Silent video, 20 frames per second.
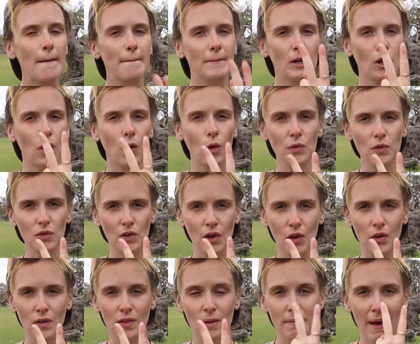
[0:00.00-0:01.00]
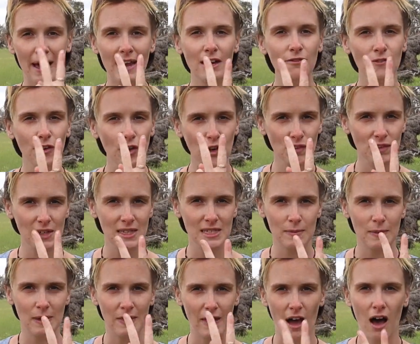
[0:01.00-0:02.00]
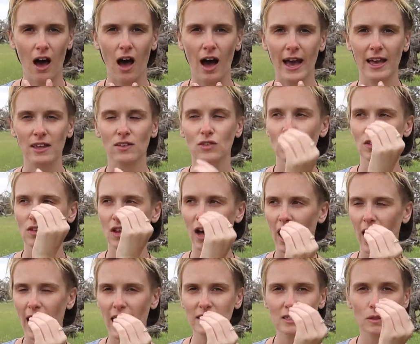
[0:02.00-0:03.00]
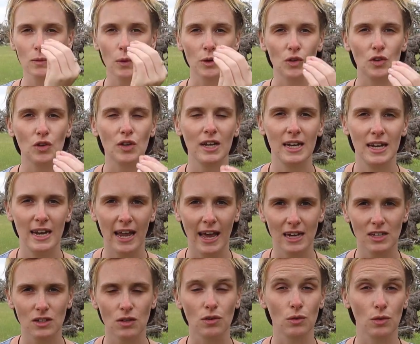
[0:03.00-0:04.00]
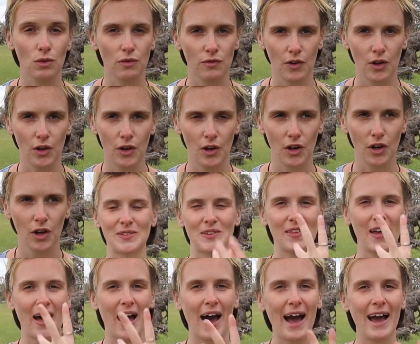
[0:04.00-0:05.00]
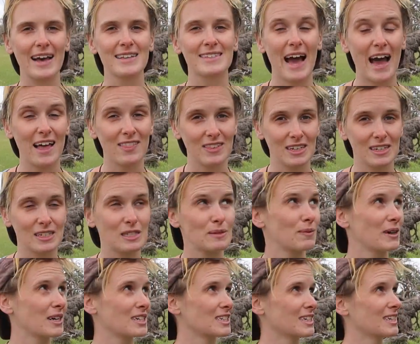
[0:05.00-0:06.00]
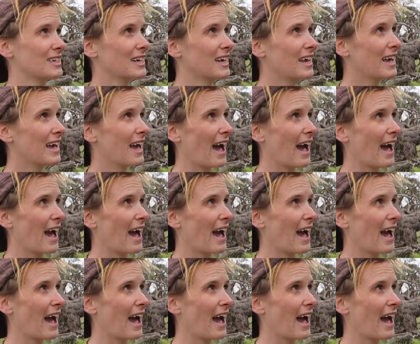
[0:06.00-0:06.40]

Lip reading: but also the main focus needs to be their eyes, because the eyes is what you connect through a photo, so the eyes add the expression.